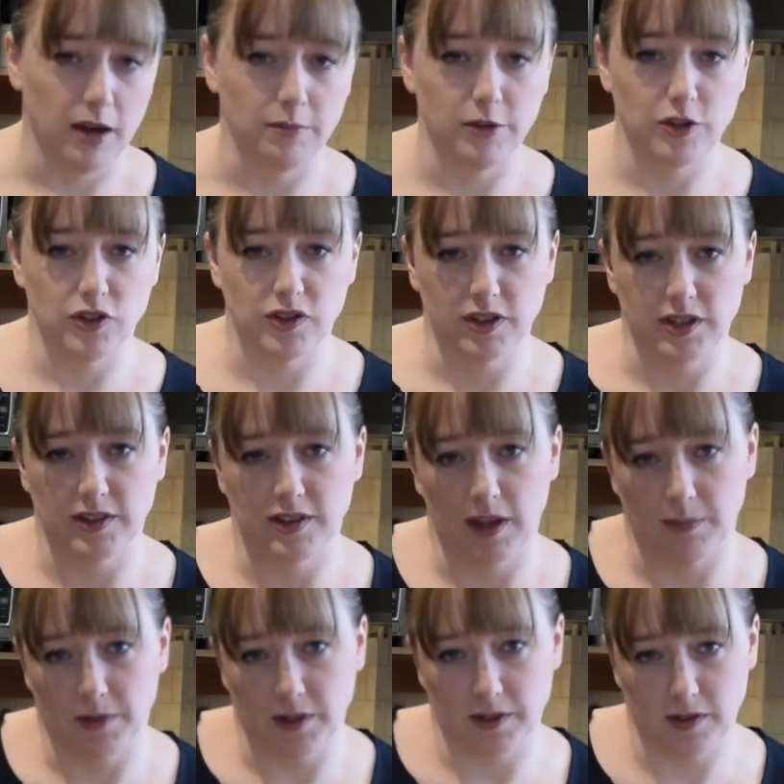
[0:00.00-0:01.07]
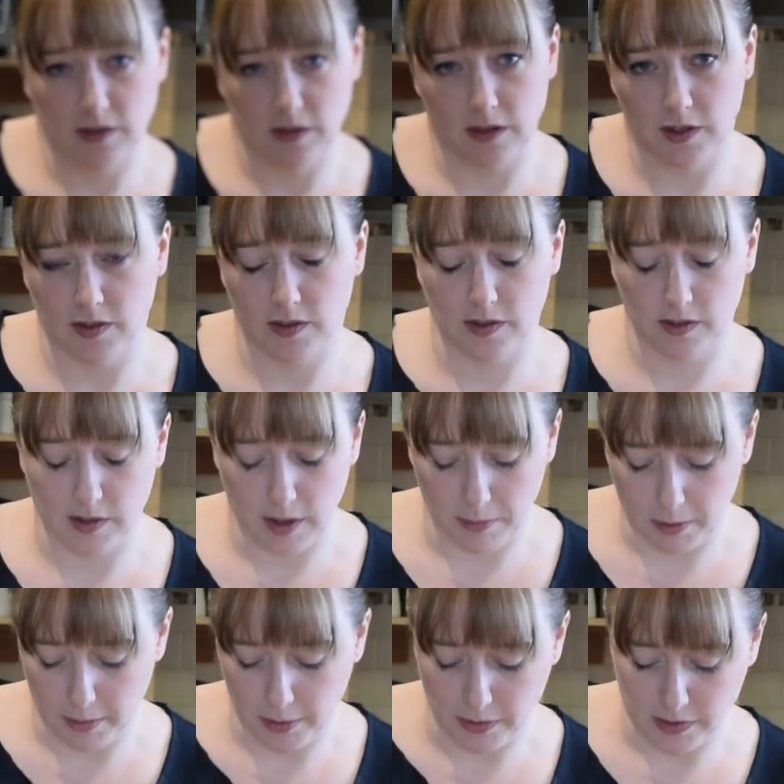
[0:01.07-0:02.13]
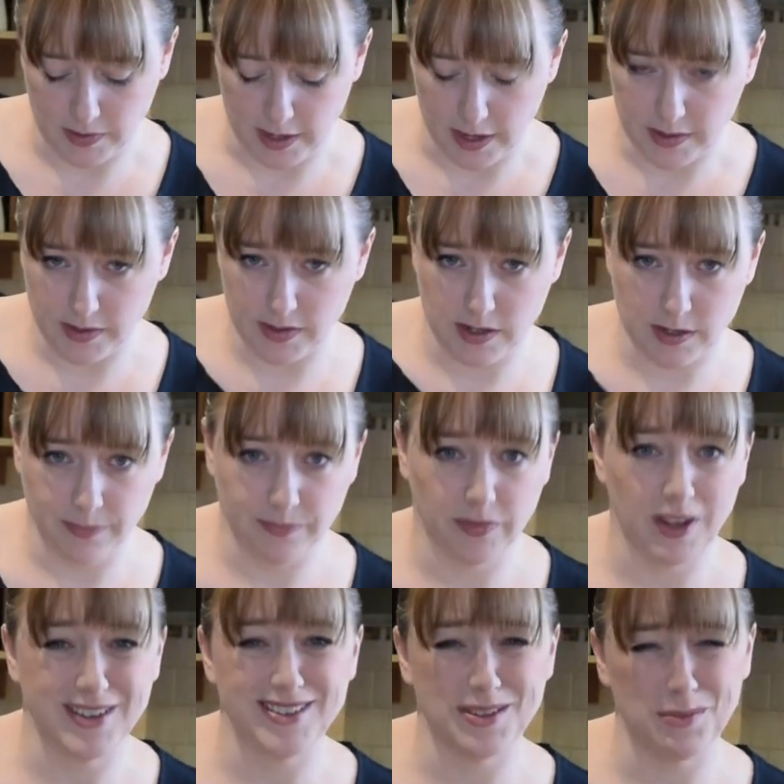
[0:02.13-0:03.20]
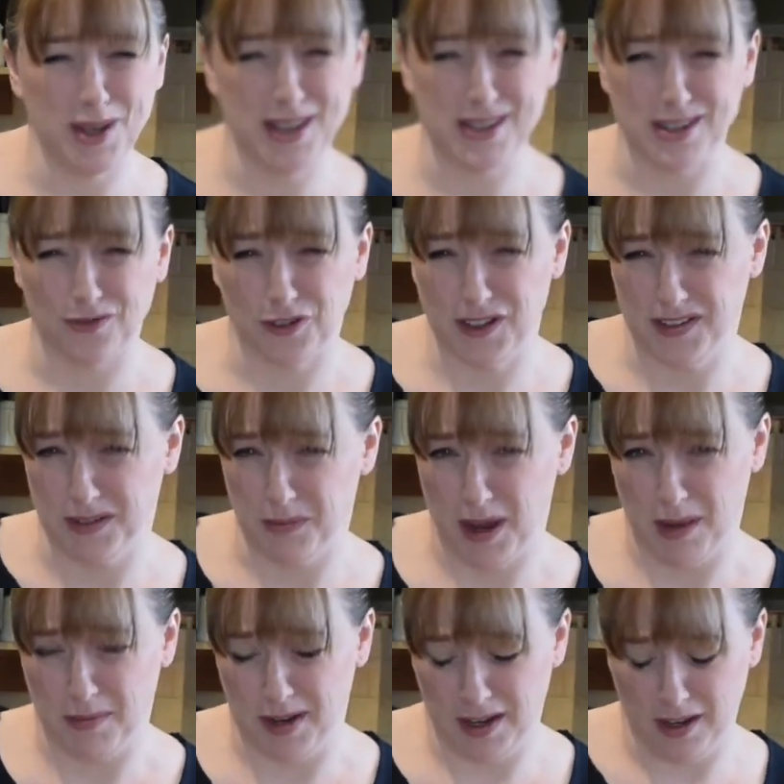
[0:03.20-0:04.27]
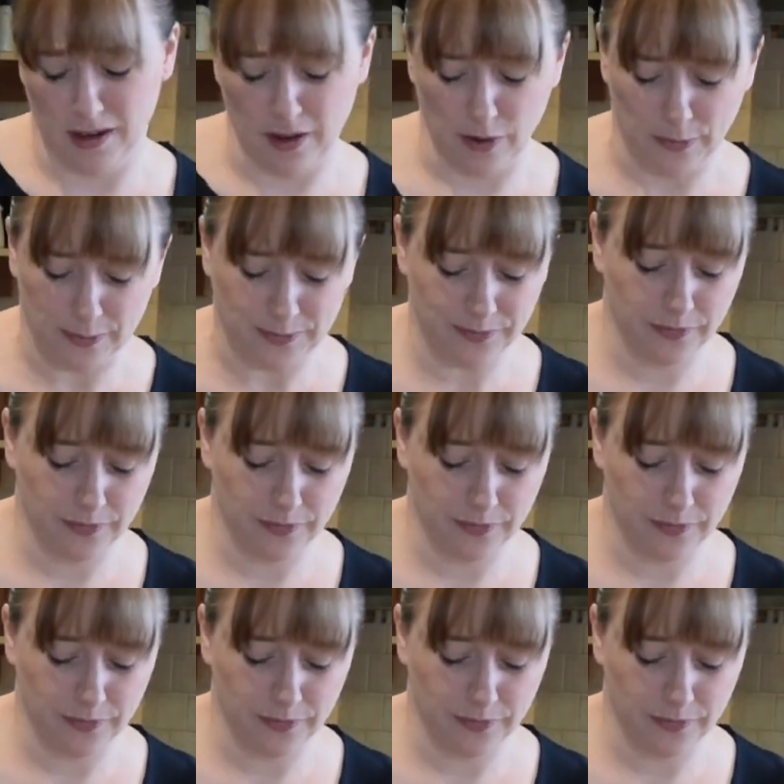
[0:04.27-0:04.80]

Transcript: You're just gonna skip this step about the zest. It does make a difference in my opinion though.